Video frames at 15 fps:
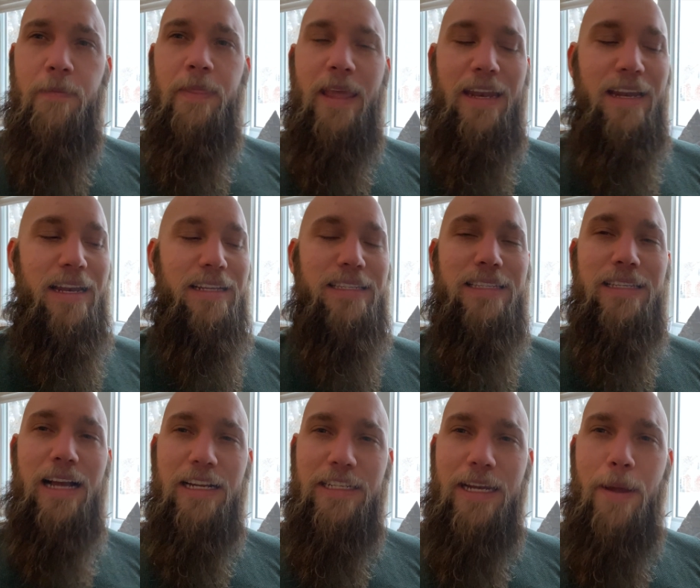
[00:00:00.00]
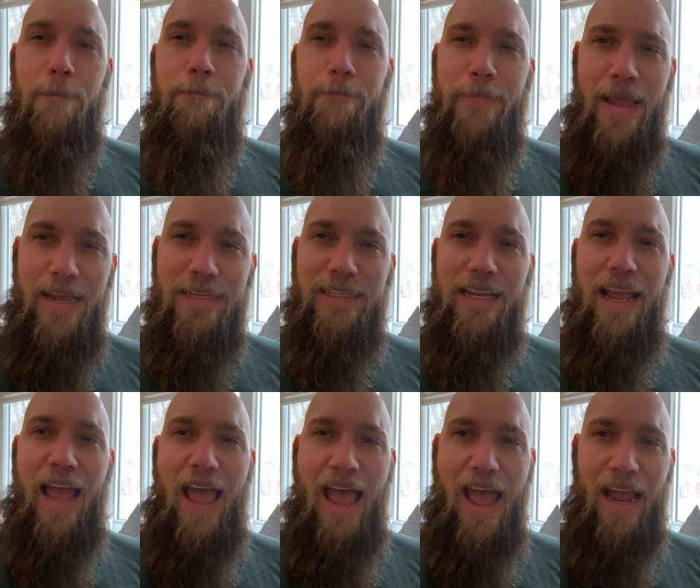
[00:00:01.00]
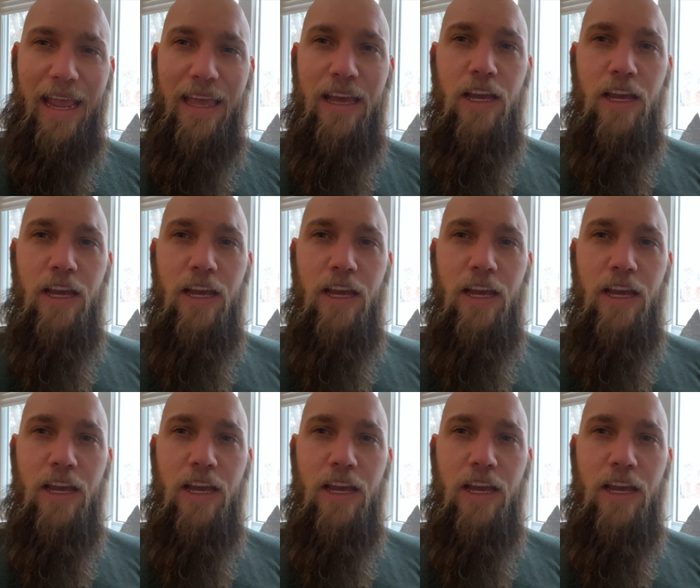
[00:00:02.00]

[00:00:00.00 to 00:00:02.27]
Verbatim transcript: And it is such an amazing hack